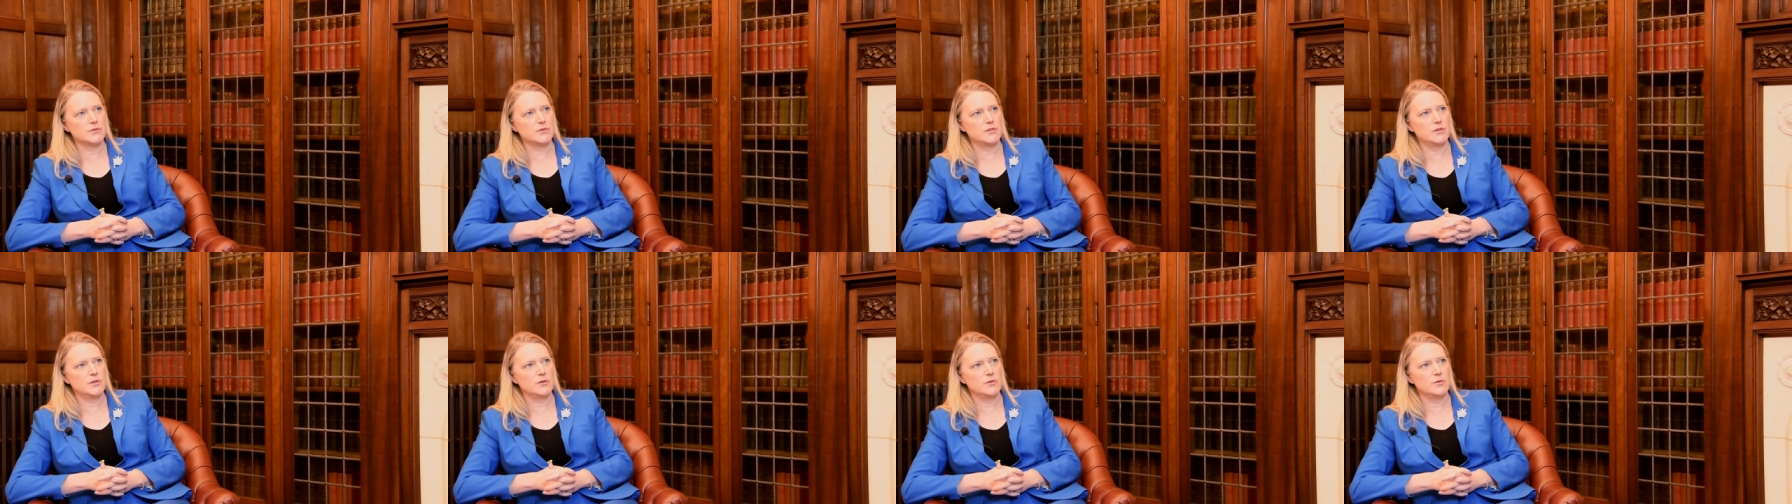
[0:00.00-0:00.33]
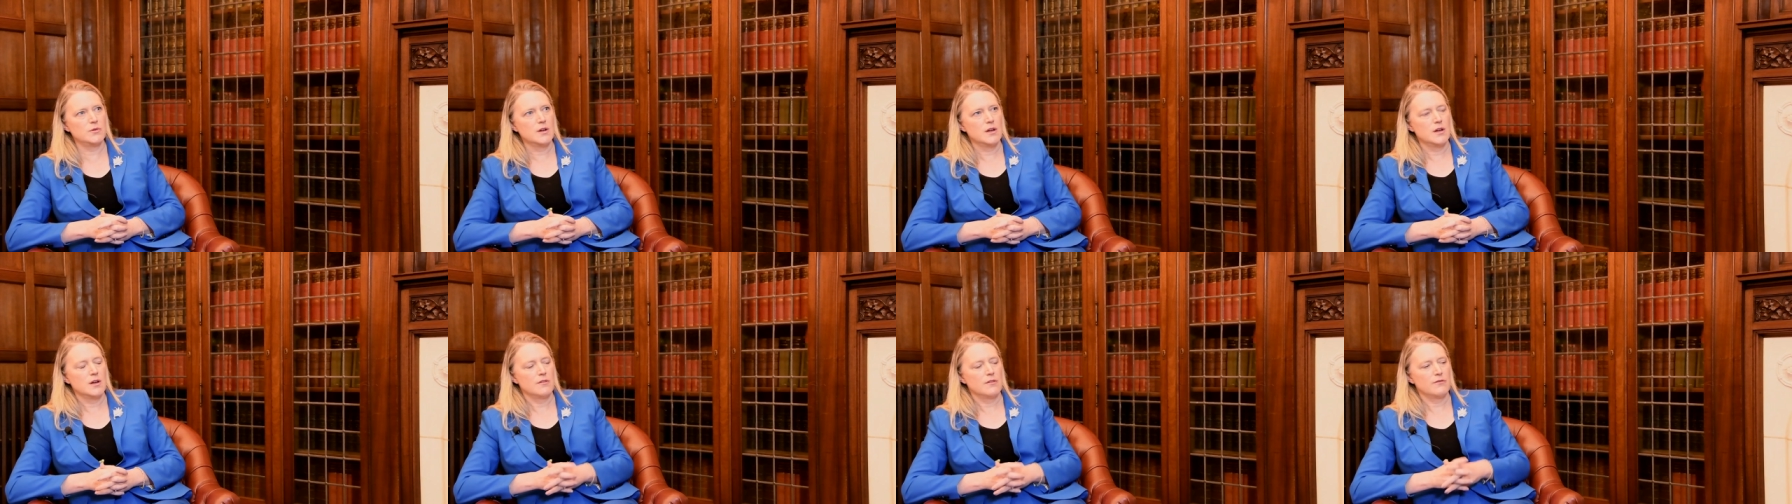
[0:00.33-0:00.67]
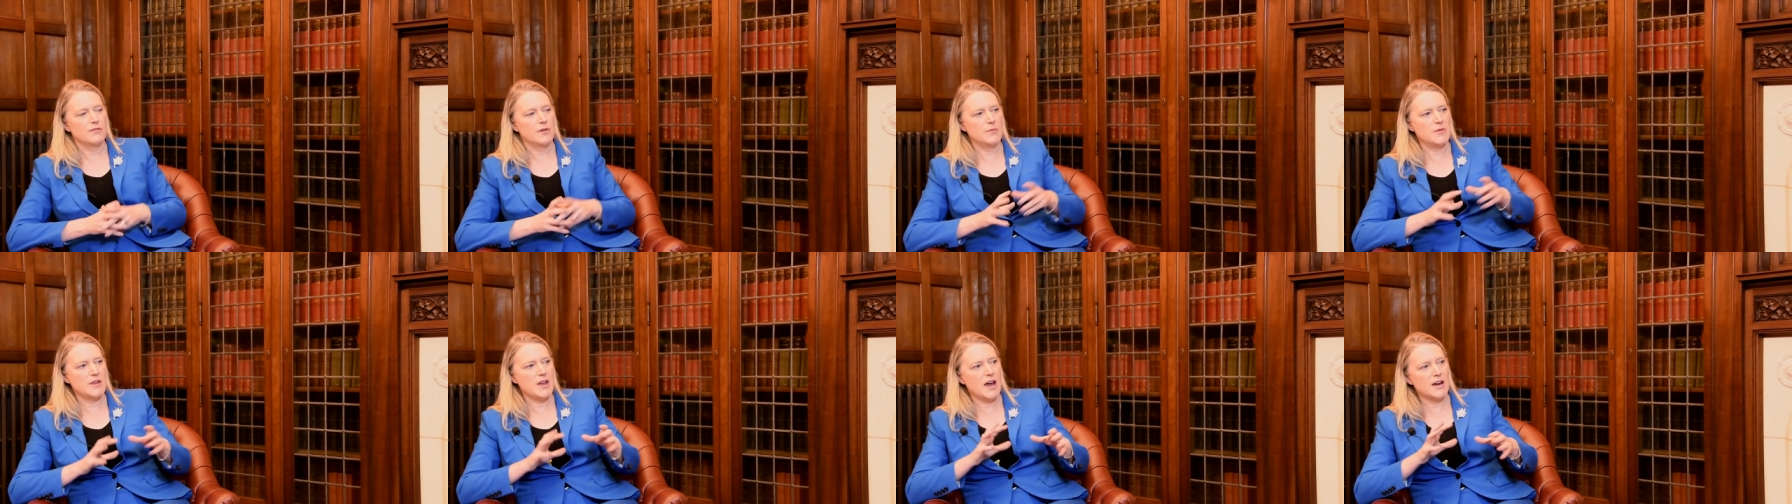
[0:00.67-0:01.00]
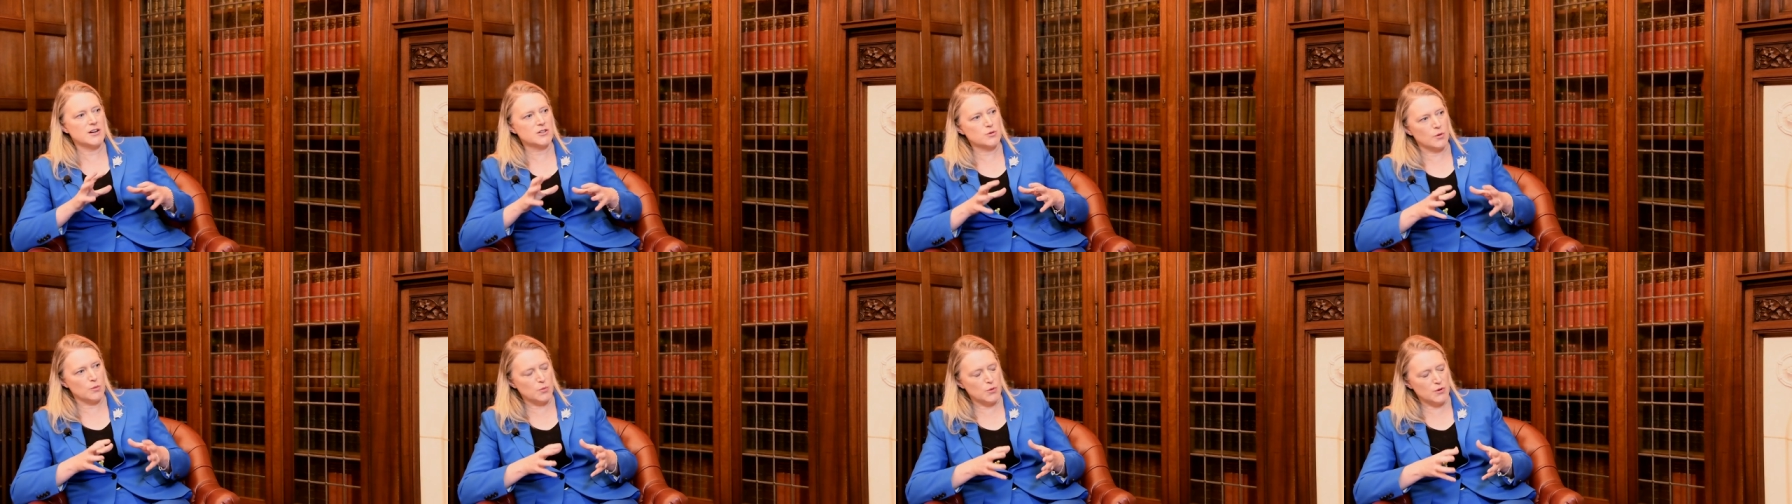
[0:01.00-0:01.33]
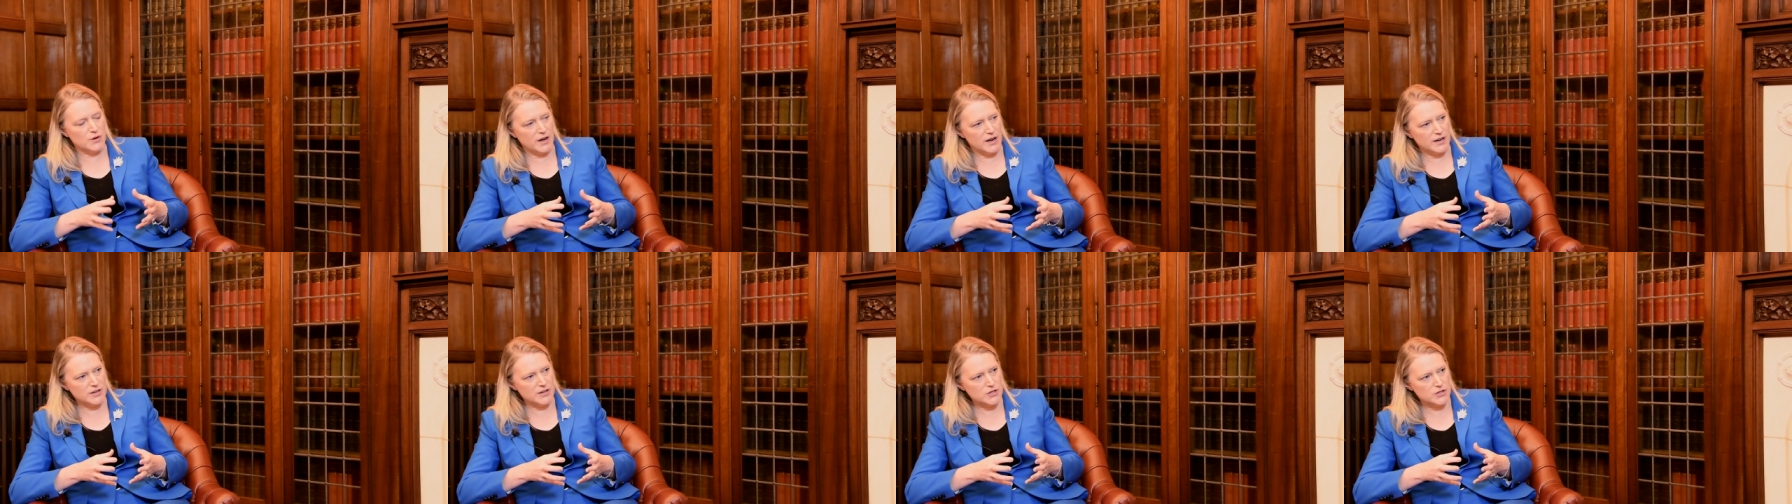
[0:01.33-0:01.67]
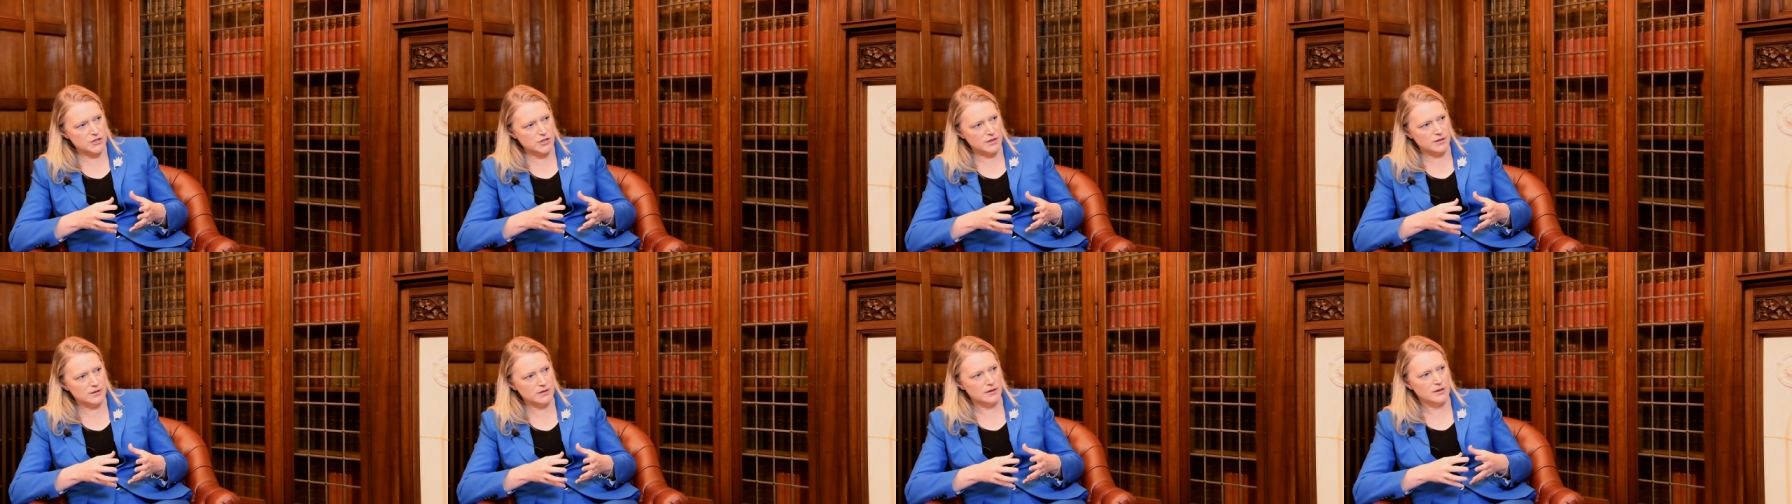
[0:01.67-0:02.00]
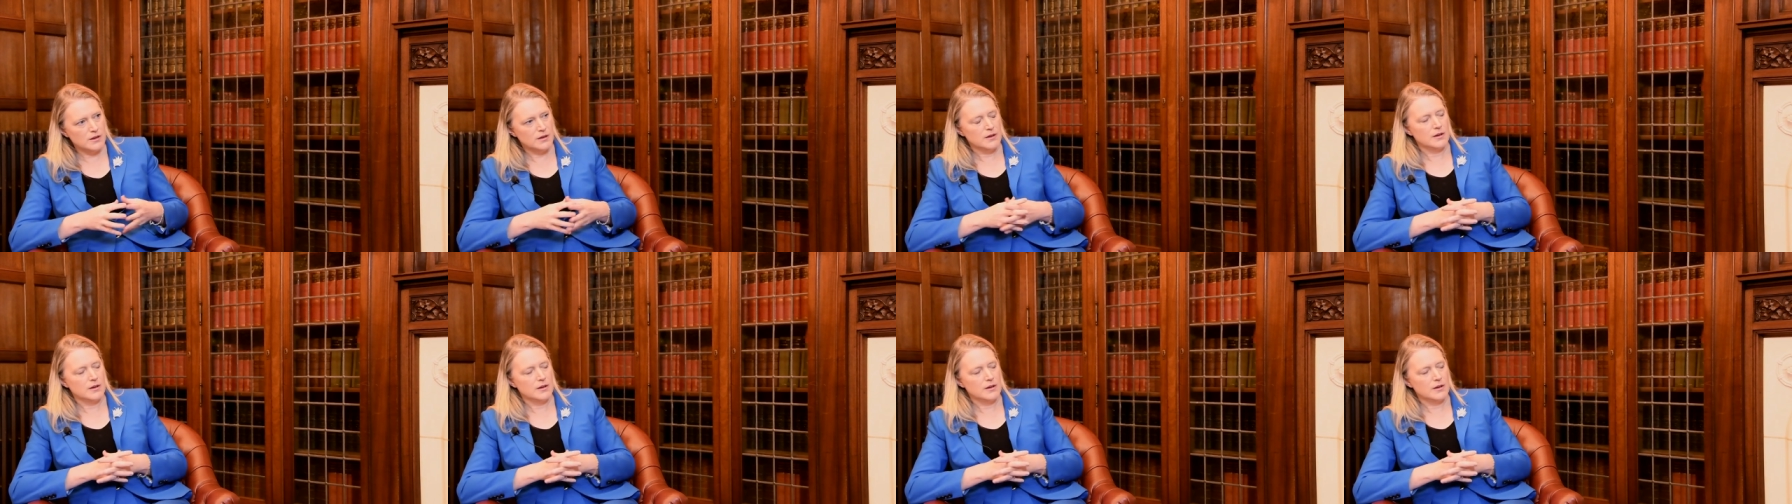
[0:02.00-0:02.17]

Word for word: too from the actual production